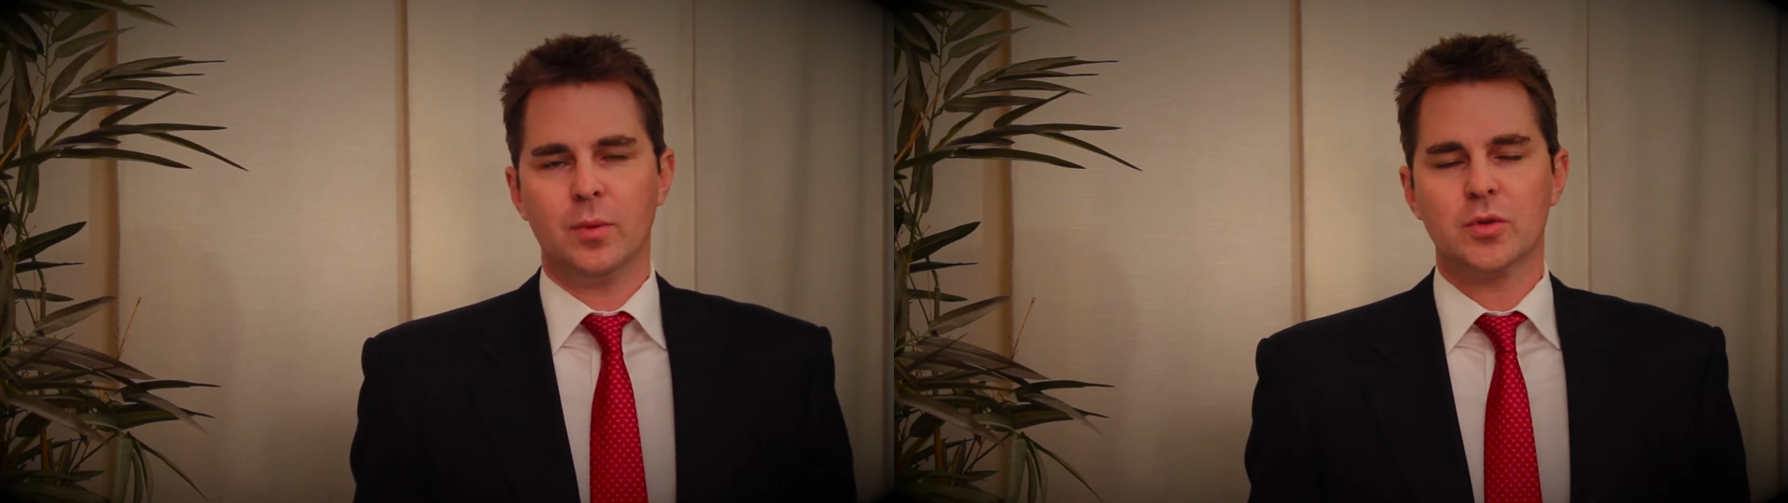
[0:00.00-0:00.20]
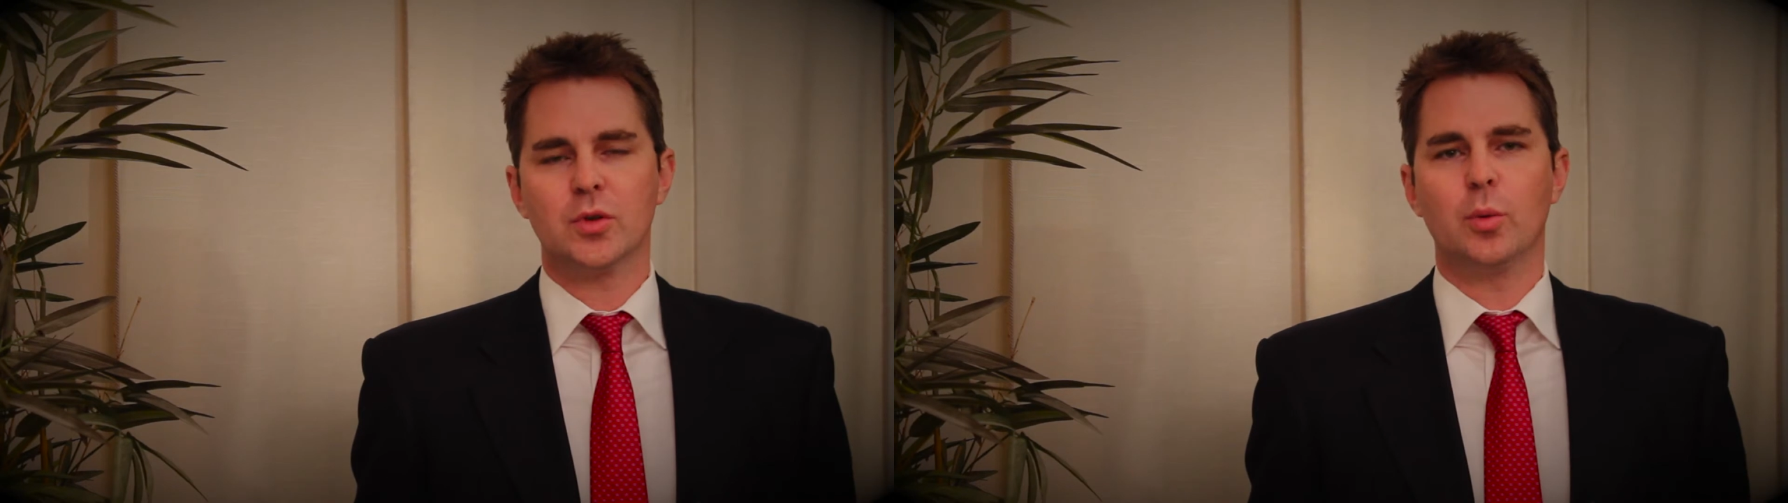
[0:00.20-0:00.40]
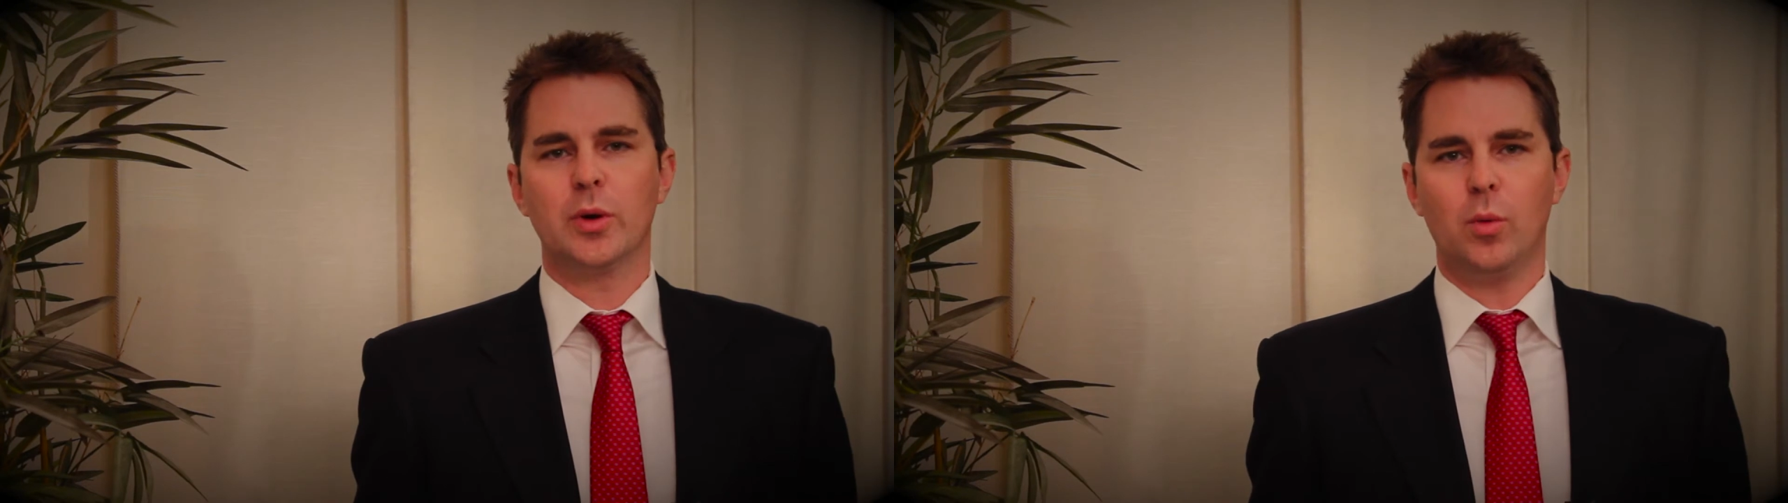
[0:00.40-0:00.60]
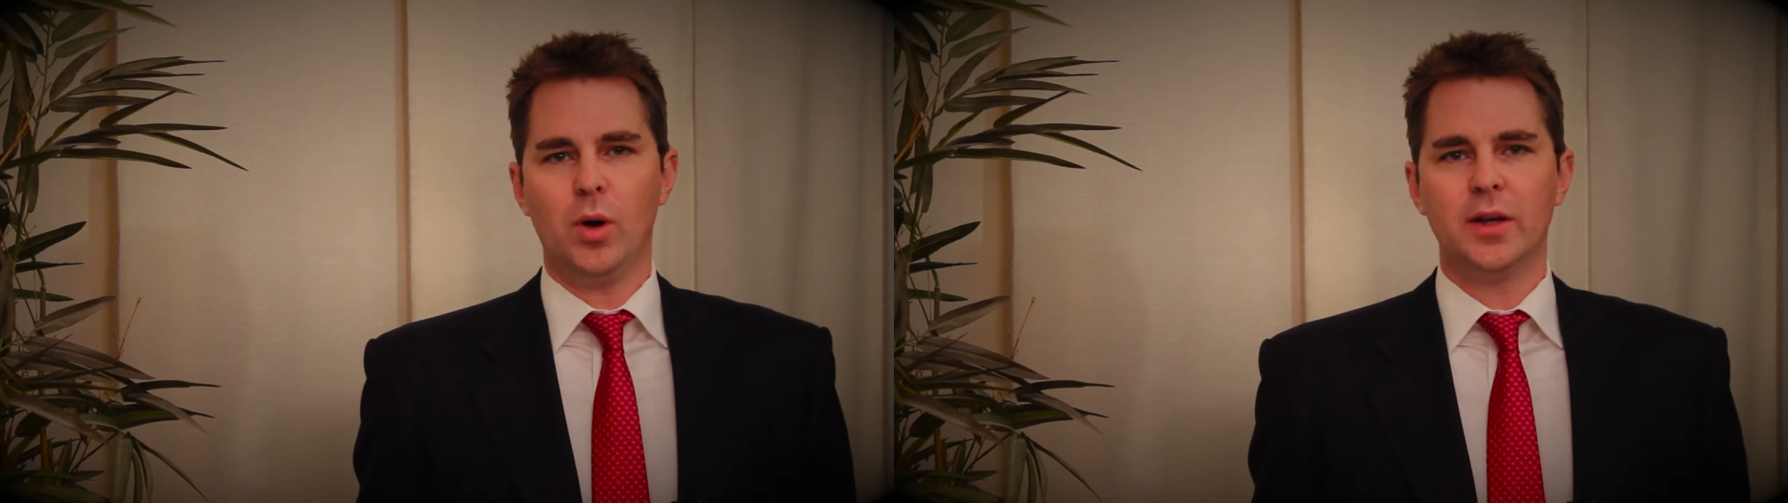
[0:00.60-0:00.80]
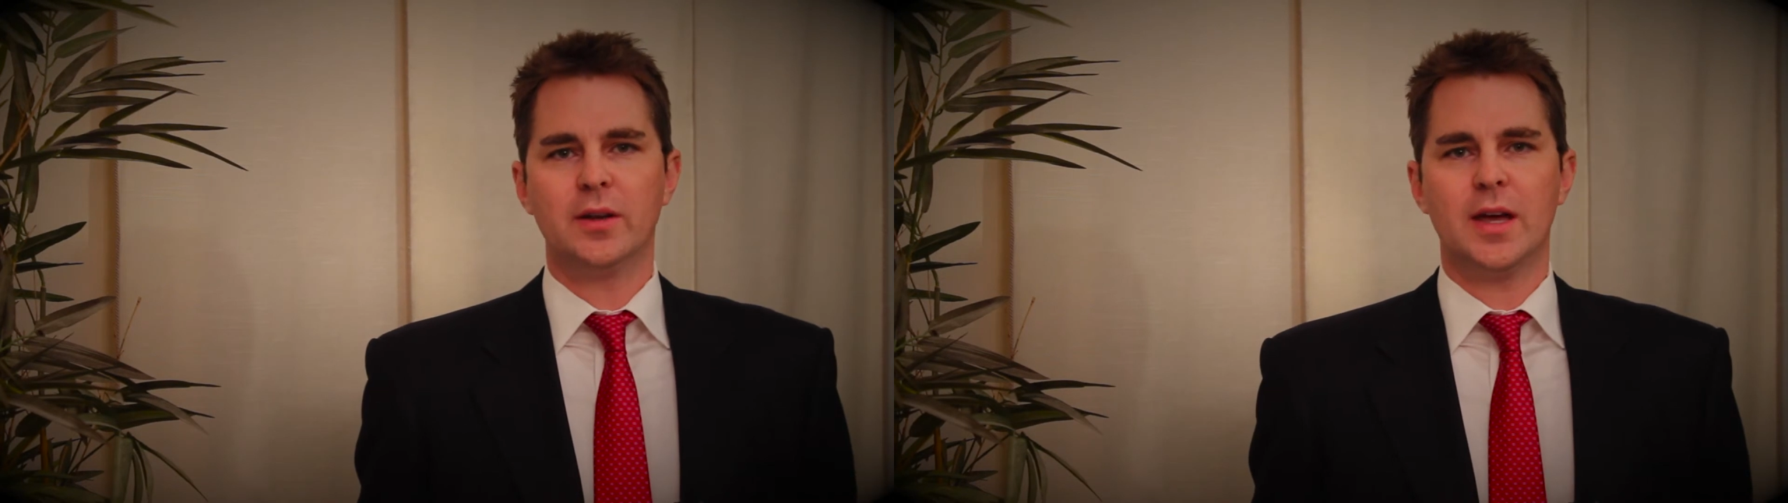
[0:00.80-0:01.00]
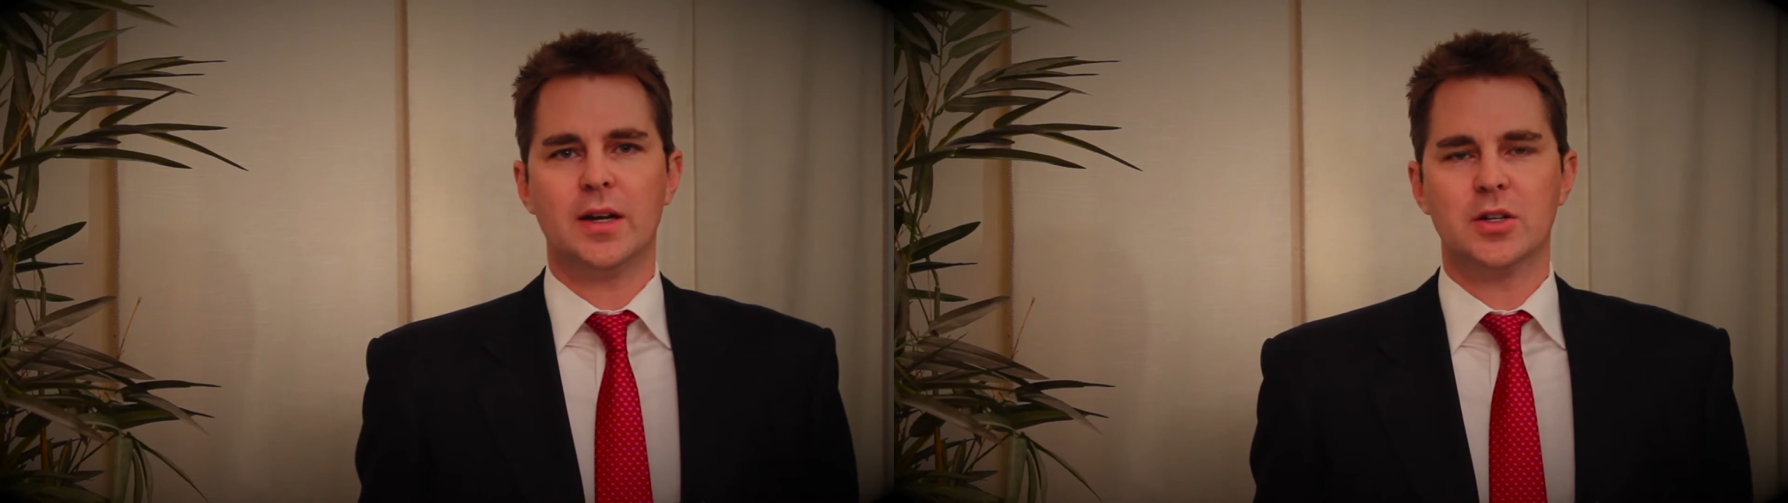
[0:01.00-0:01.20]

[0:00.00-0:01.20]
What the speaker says: So we won that